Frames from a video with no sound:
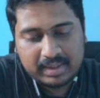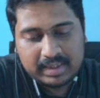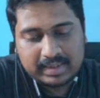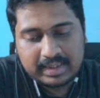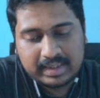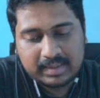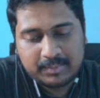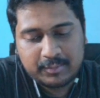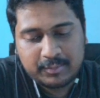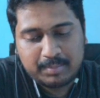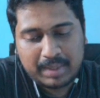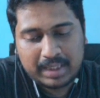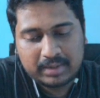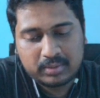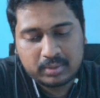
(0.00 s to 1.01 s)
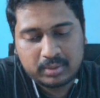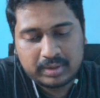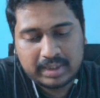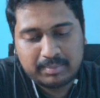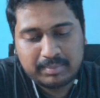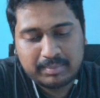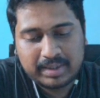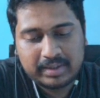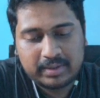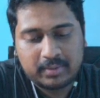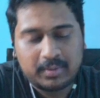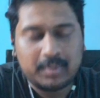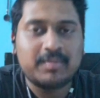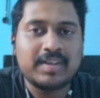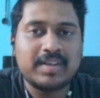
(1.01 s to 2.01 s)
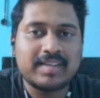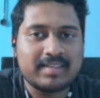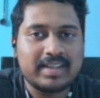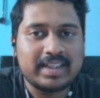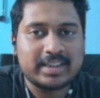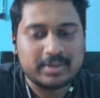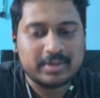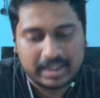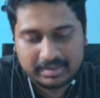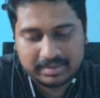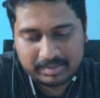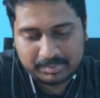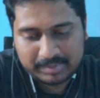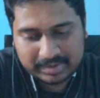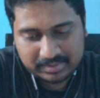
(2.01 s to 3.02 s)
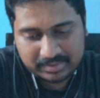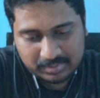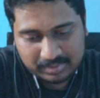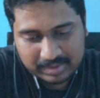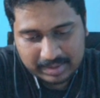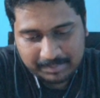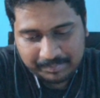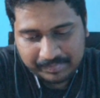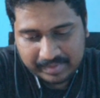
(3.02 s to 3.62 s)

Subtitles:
then comes patho, dermat, obviously it should have images only.